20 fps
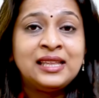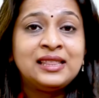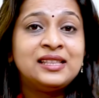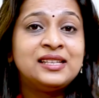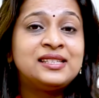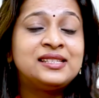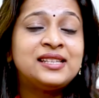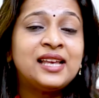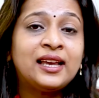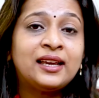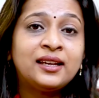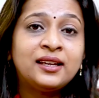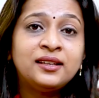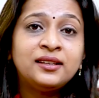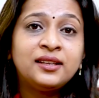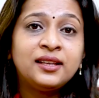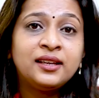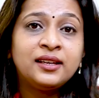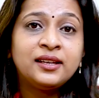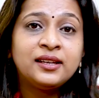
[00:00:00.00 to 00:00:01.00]
The
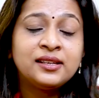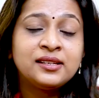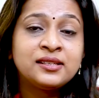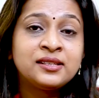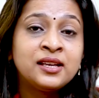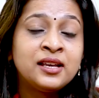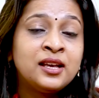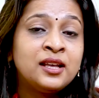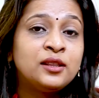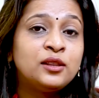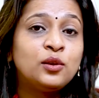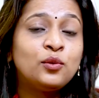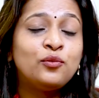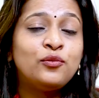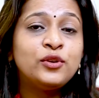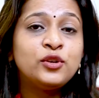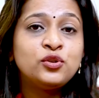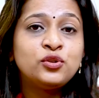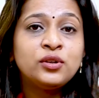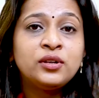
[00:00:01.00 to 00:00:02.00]
second thing is the
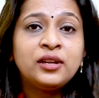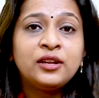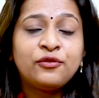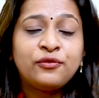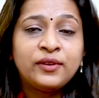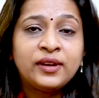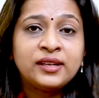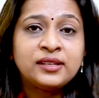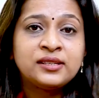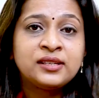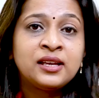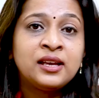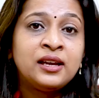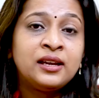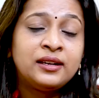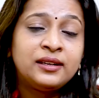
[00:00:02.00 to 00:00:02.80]
visual effects